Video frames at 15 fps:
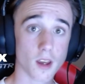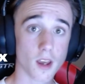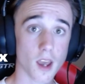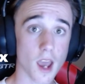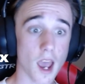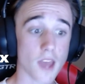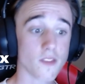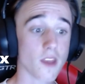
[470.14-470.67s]

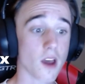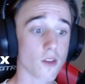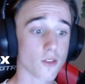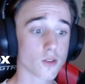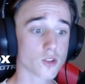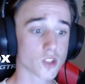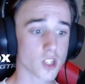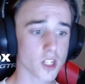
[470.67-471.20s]
And now
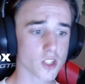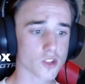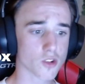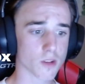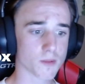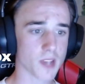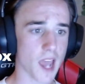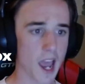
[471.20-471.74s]
those chicken
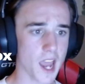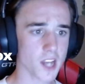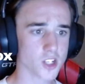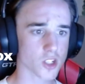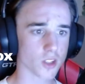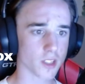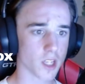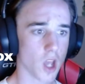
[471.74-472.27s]
strips
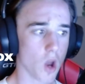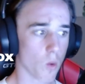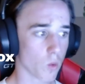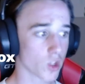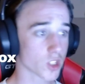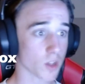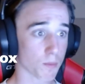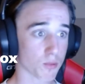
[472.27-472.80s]
actually
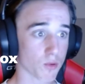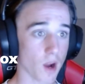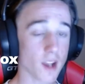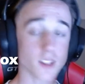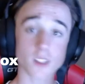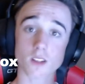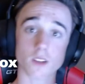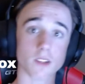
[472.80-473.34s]
were
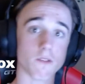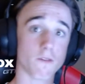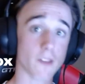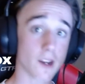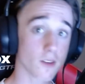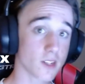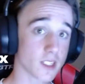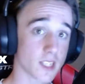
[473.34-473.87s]
surprisingly
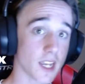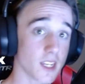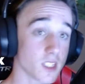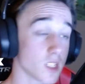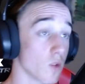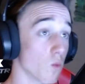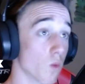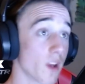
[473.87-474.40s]
very
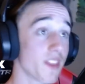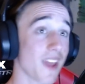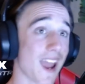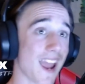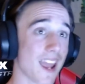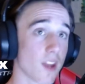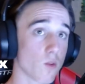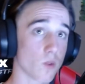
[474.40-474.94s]
tasty with
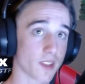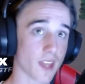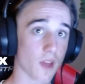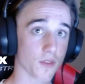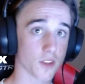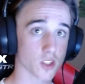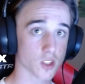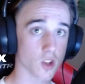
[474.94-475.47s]
and
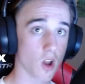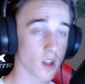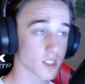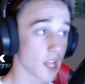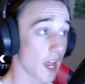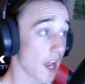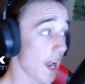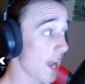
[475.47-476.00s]
without the sauce.
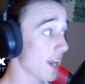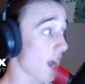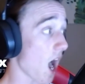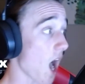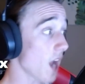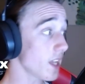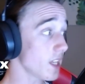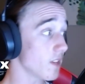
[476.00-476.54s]
And
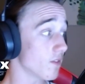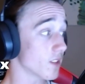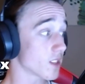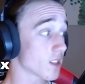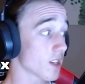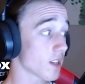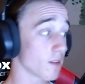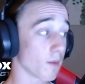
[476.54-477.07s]
I even
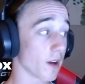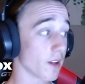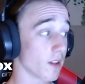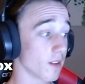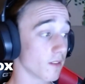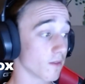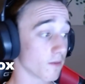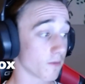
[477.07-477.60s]
said to my
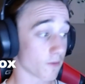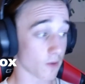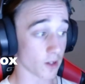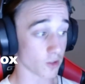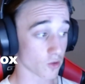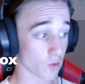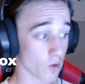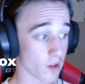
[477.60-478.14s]
friend
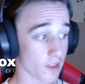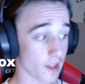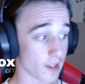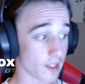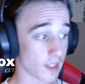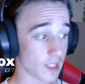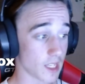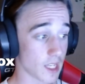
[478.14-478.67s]
Troy that
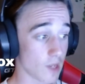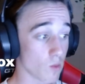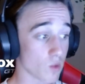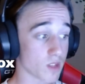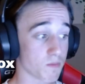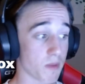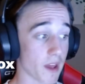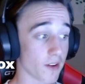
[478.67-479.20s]
it
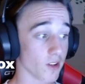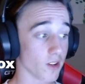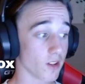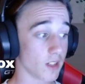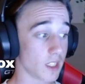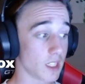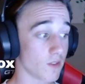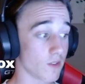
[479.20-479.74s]
was better
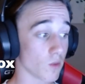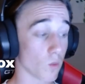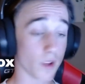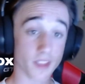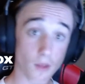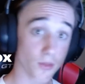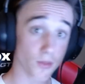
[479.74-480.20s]
even without the